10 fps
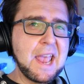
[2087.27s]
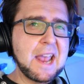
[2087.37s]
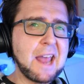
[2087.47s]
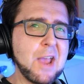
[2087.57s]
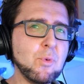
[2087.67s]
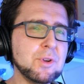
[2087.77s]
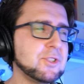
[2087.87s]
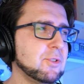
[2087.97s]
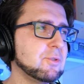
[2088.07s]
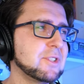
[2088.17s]
And I
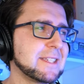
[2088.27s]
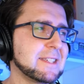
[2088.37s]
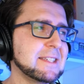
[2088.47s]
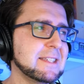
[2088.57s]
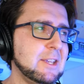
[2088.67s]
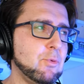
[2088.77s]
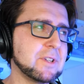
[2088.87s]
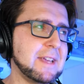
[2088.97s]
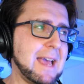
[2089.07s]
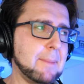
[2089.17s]
want you to just see
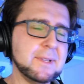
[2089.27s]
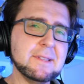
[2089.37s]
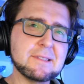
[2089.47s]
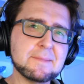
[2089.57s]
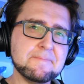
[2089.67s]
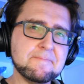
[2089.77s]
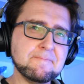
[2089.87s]
what happens.